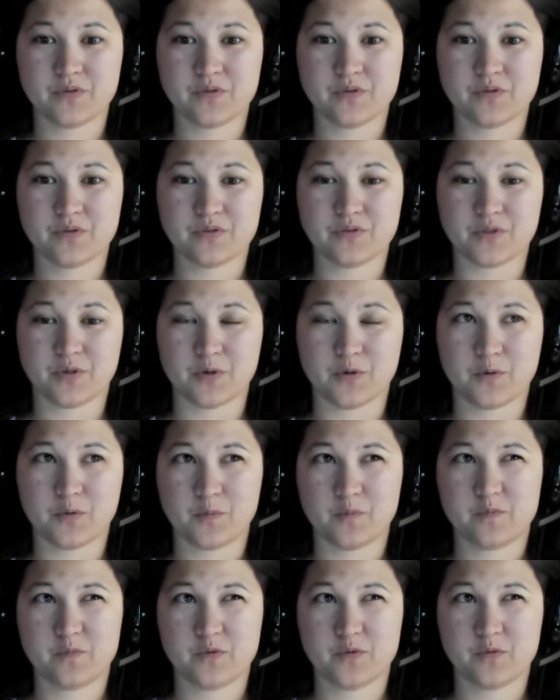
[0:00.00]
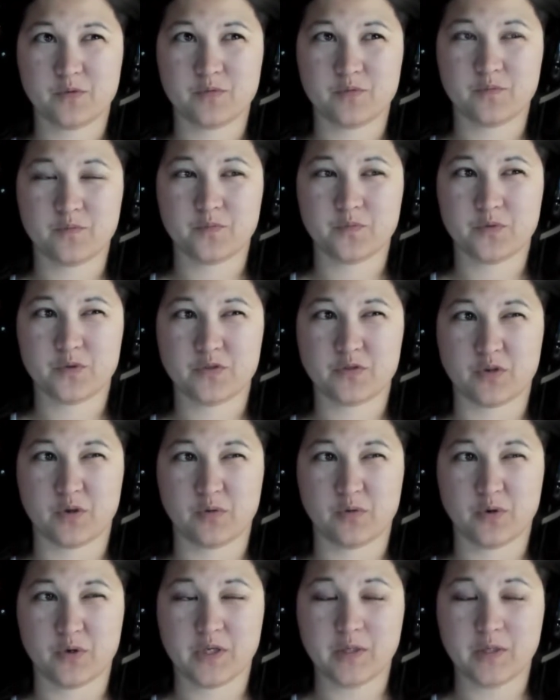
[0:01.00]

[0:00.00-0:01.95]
So I wrote